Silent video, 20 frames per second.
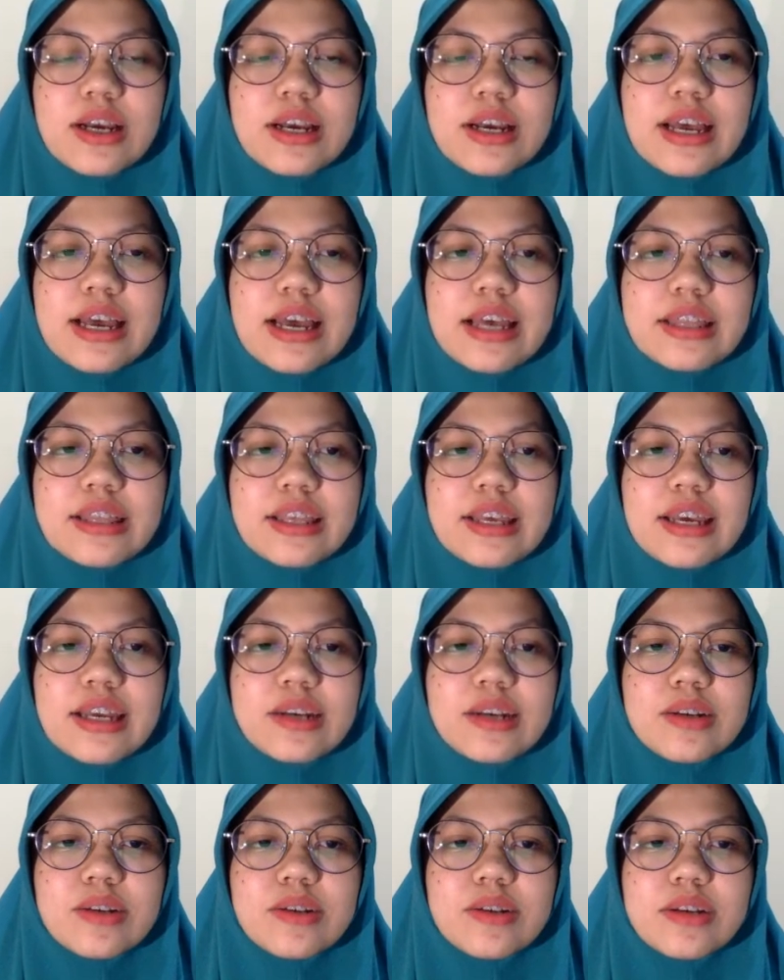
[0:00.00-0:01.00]
And
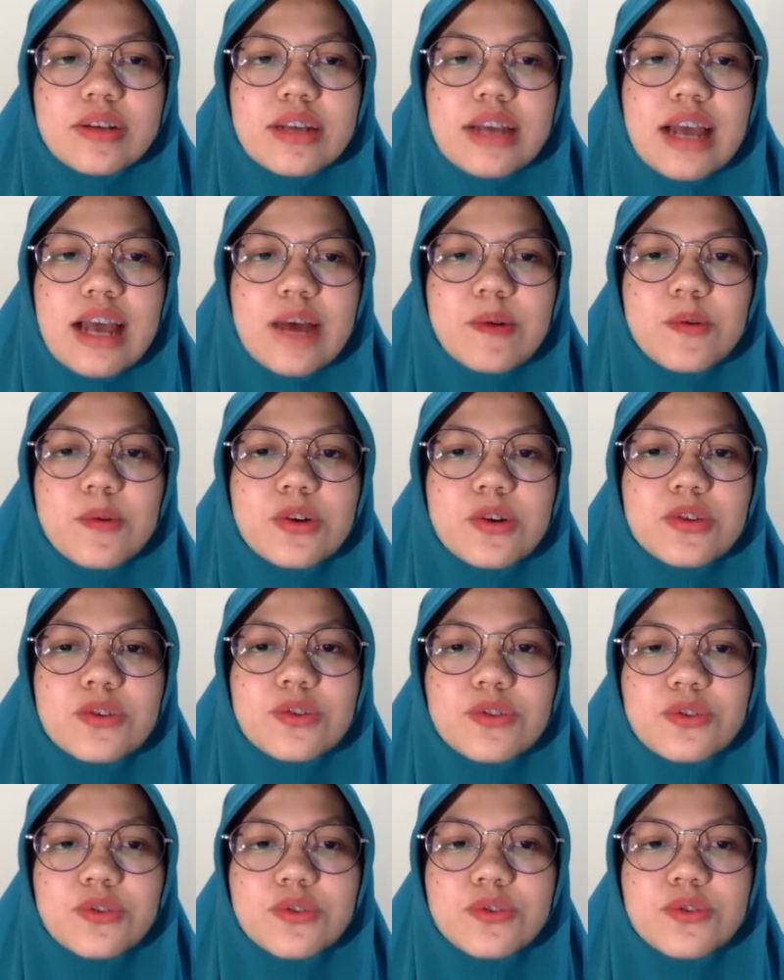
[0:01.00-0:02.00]
then I want to
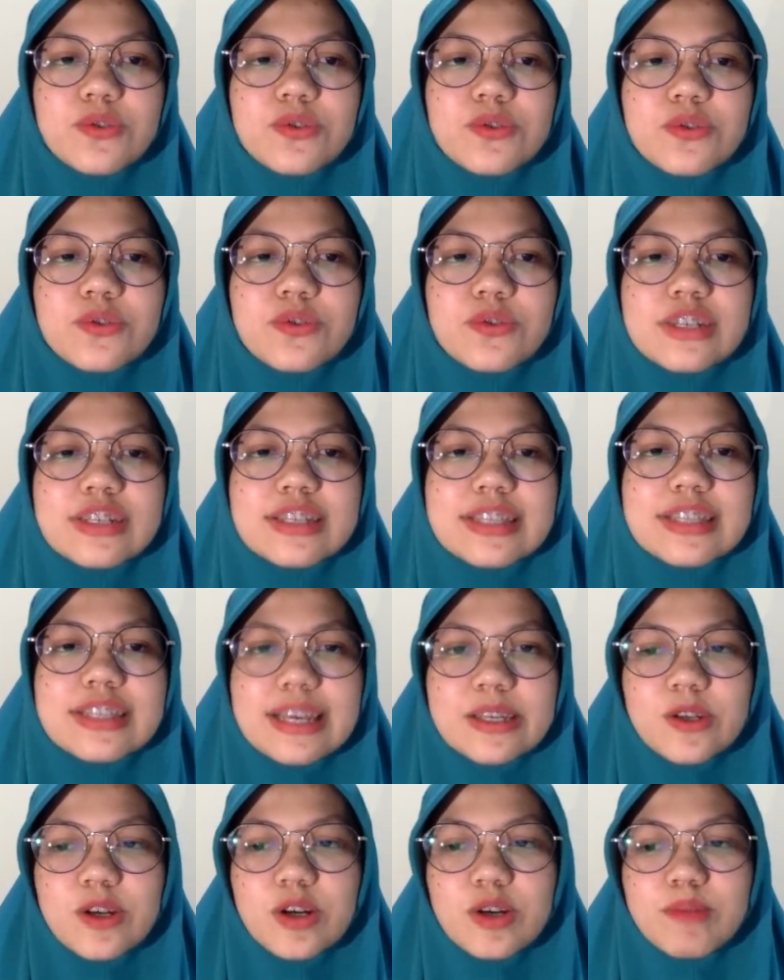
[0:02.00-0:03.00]
do the
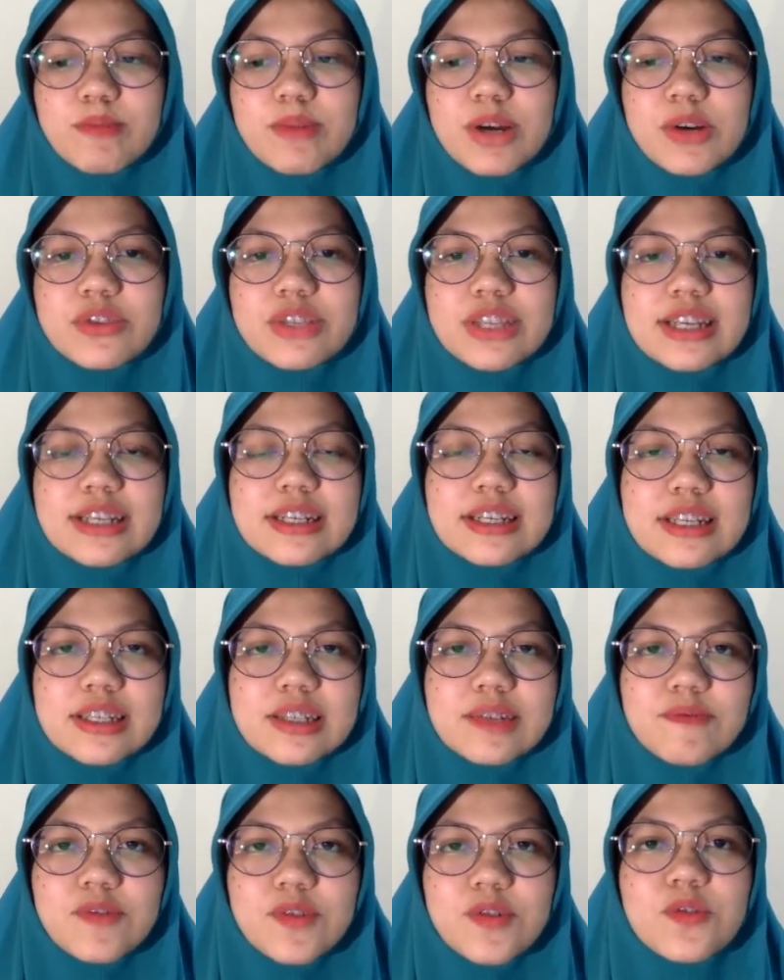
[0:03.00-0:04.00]
test on mounting
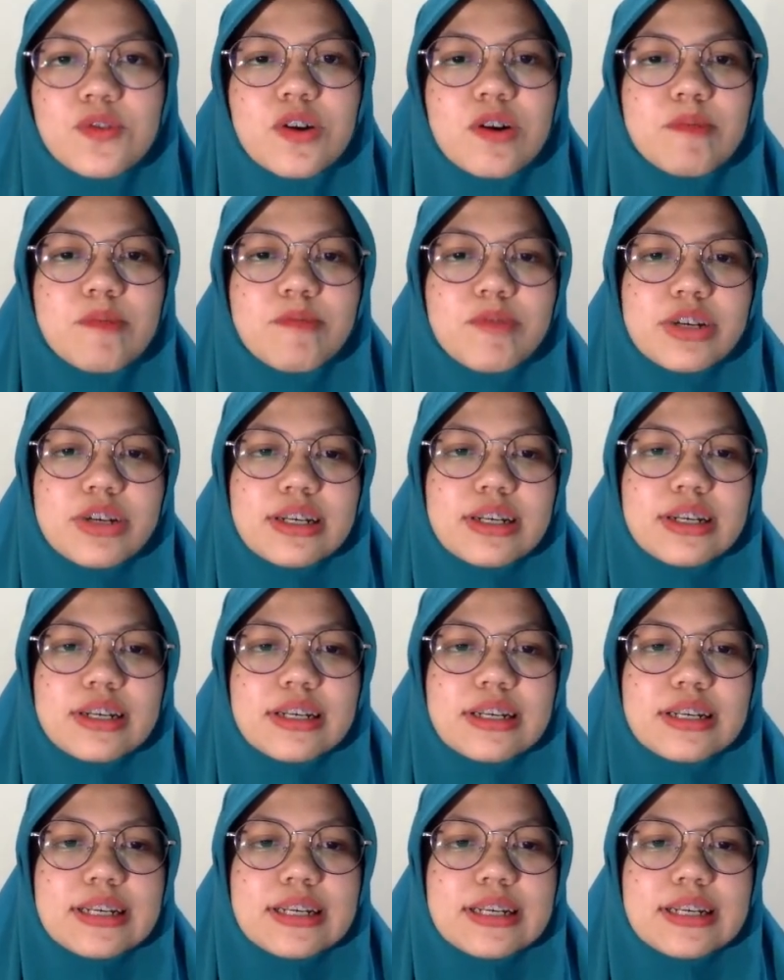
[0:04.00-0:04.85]
this Vue component.